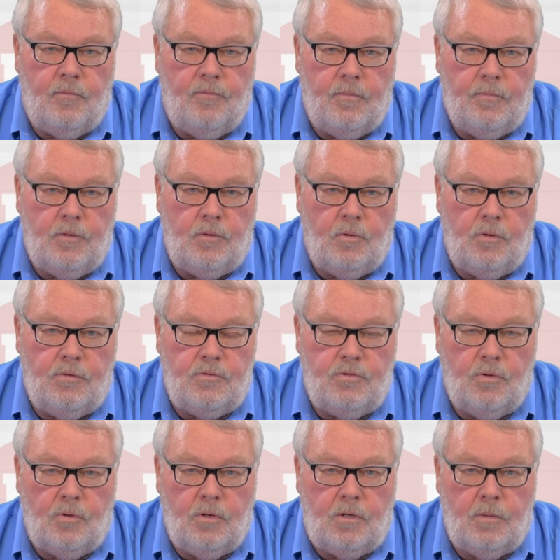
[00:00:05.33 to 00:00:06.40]
from the North
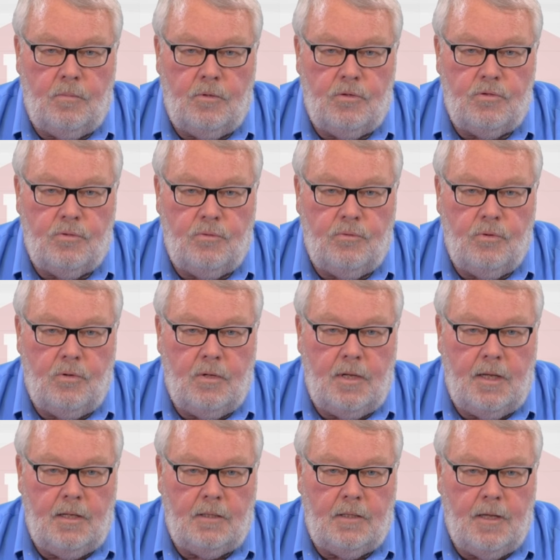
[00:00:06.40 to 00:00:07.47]
Shore Commercial
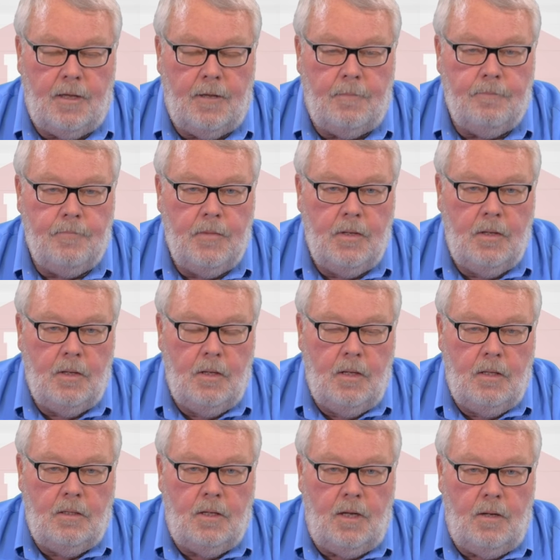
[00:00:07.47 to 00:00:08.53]
Door.com.
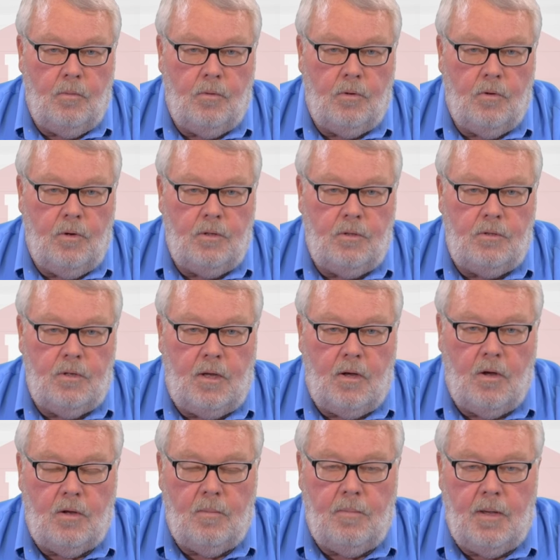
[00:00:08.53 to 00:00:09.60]
Today we're going to
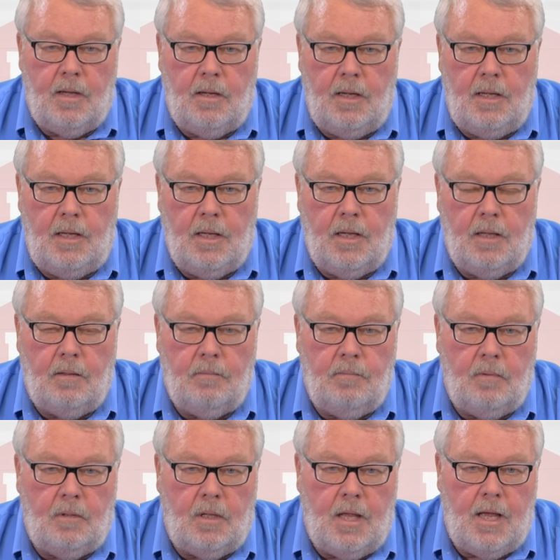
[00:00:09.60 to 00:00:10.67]
talk about a uh,
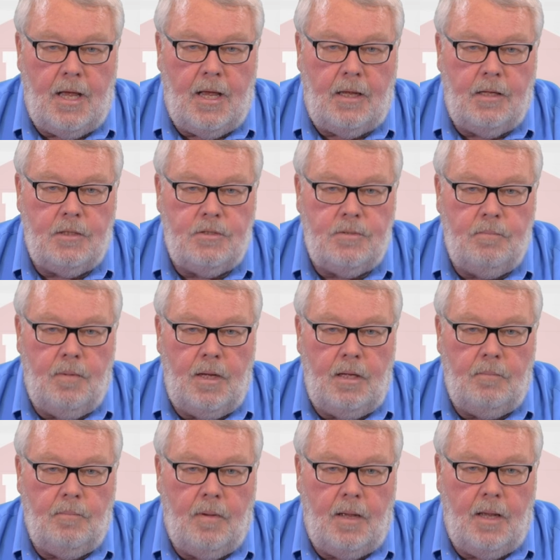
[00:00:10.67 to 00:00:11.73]
lock. It's
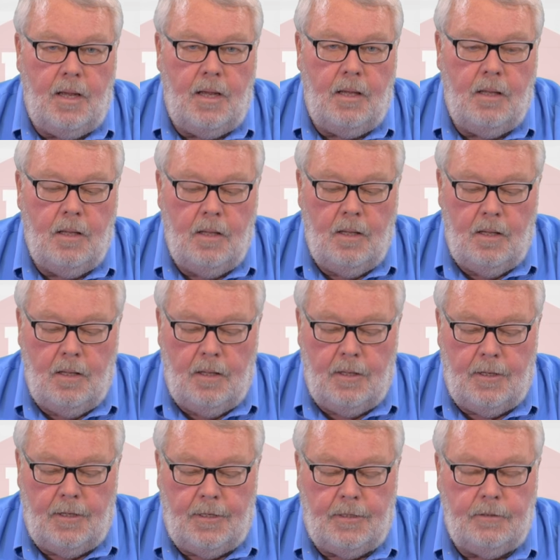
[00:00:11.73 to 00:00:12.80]
made by
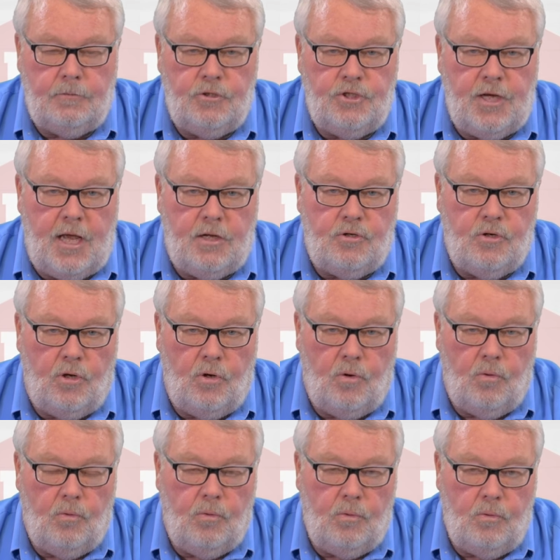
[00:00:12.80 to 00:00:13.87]
uh,
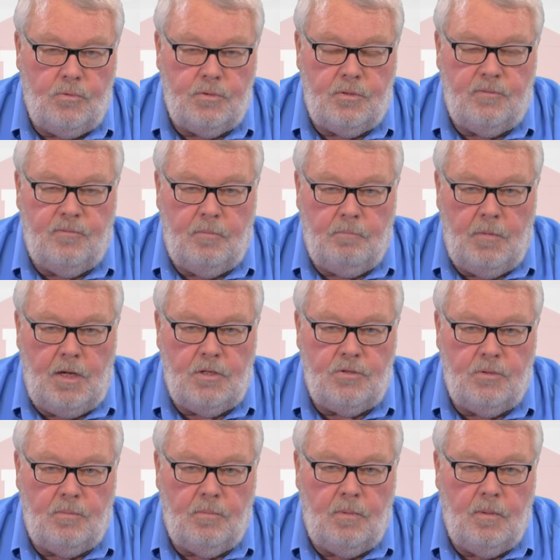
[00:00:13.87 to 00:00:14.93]
Chateau, who's a
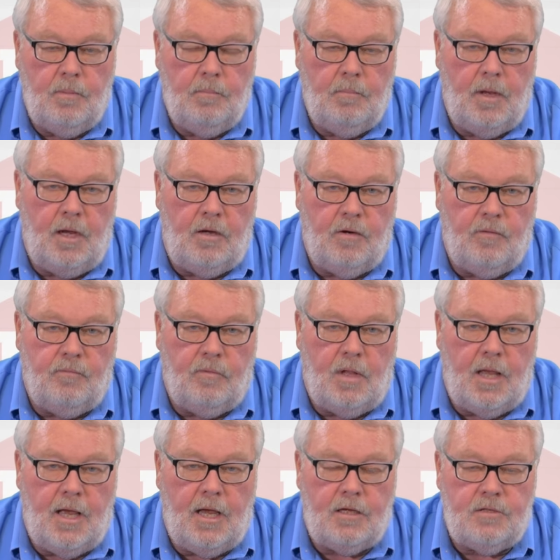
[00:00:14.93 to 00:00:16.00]
major maker of
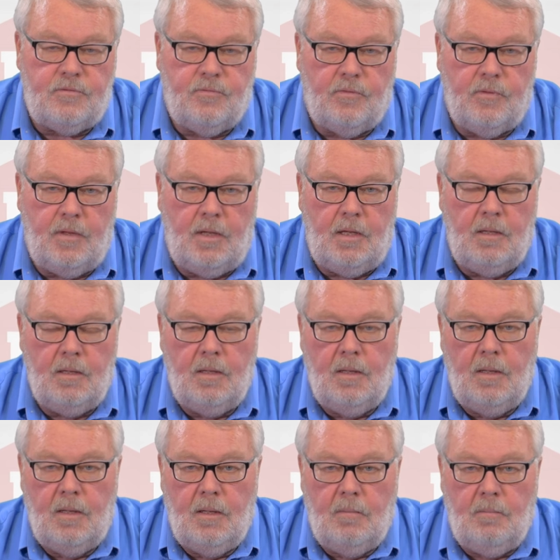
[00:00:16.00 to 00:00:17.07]
locks for the
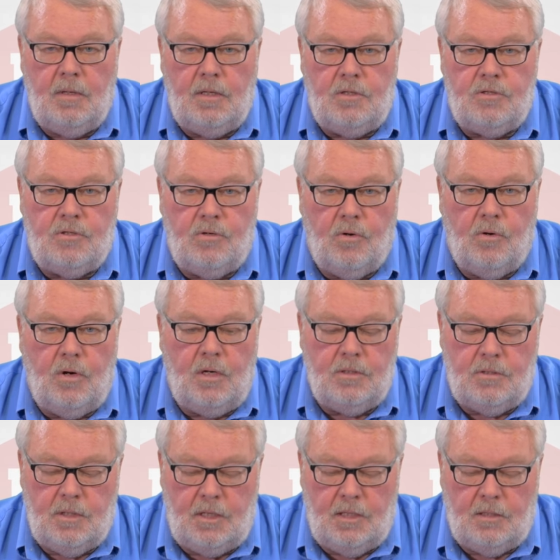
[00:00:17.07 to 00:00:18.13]
mini
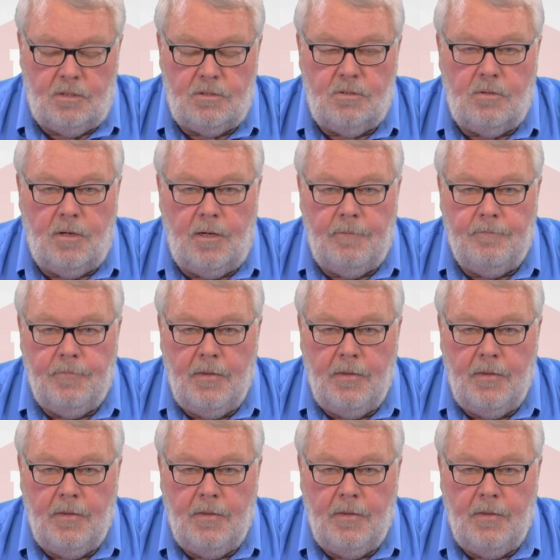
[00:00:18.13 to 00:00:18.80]
storage industry.